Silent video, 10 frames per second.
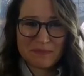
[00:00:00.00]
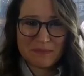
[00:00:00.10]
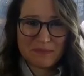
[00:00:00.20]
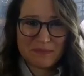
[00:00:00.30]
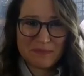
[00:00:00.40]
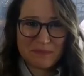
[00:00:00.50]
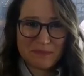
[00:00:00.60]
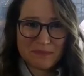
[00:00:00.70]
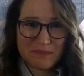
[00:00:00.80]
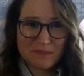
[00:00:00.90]

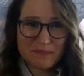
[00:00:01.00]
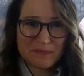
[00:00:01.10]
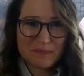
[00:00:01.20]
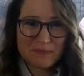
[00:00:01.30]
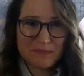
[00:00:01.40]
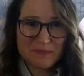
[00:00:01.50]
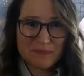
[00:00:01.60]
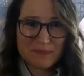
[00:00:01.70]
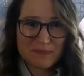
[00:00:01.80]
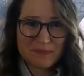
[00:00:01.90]

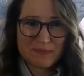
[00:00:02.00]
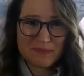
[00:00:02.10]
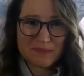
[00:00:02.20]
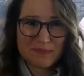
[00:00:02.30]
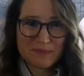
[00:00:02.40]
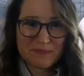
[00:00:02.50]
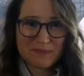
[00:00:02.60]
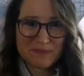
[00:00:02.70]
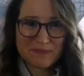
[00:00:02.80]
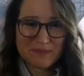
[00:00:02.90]

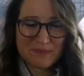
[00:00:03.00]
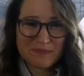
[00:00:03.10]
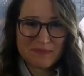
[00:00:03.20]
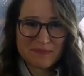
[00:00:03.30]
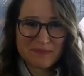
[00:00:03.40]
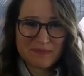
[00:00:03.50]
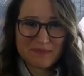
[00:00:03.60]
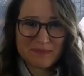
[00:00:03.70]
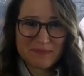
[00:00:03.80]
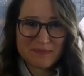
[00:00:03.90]

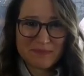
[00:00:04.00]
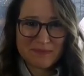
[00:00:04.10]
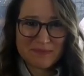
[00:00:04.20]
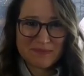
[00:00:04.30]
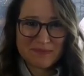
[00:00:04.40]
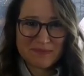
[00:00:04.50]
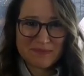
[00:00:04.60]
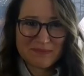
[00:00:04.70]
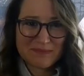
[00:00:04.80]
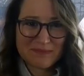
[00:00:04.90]

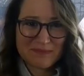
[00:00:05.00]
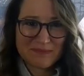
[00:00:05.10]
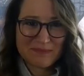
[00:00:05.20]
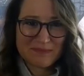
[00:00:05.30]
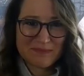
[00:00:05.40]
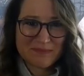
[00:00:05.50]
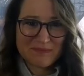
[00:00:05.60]
The person shown says nothing.